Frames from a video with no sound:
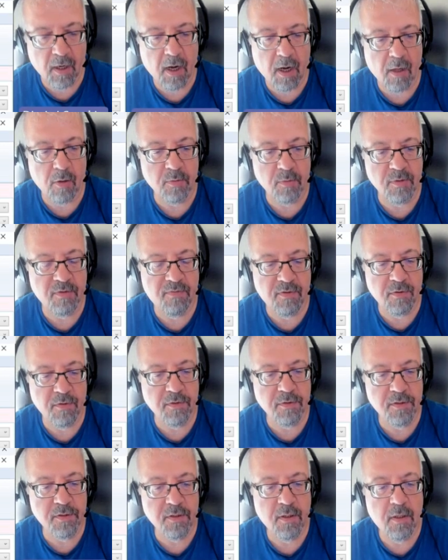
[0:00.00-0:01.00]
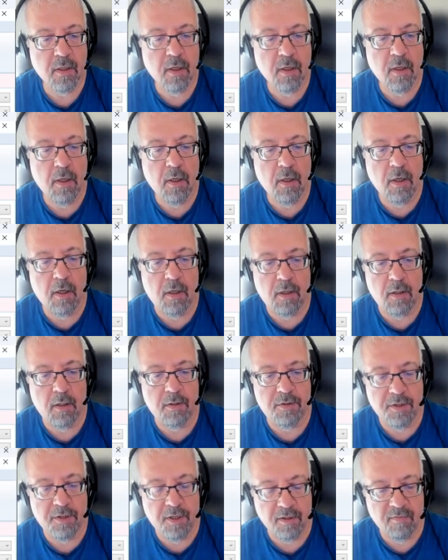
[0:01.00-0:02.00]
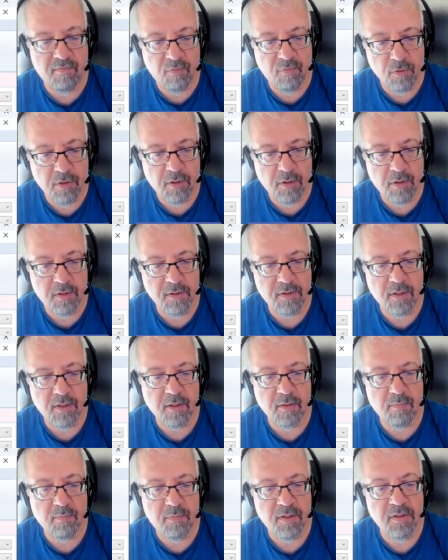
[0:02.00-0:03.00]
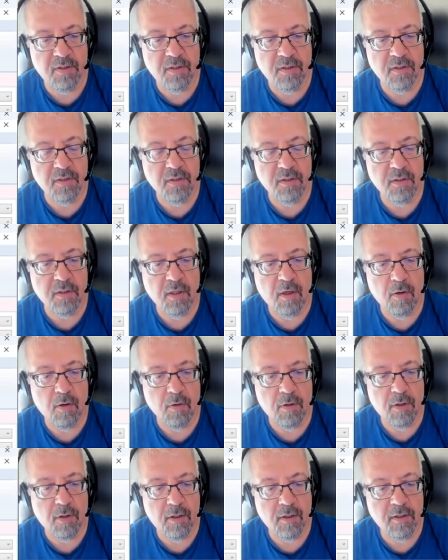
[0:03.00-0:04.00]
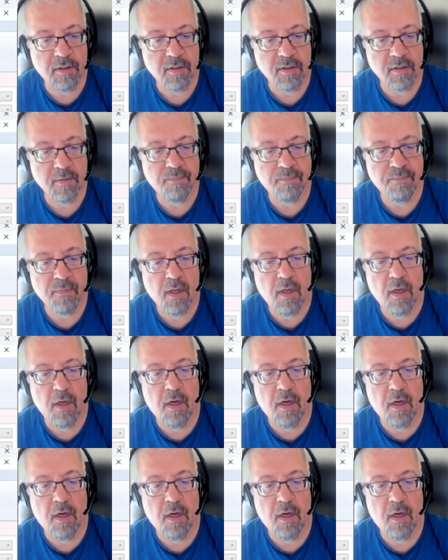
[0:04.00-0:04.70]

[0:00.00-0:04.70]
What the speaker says: columns, fields, that font hist, that this hist in our case.